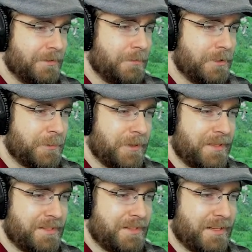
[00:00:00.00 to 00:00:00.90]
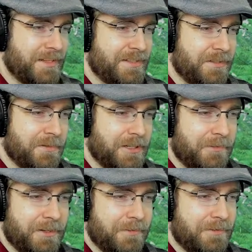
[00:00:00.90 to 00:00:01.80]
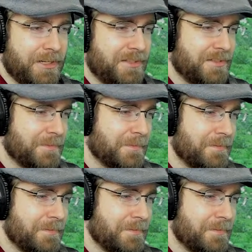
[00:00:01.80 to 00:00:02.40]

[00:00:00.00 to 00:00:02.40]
What's with that self-confident face?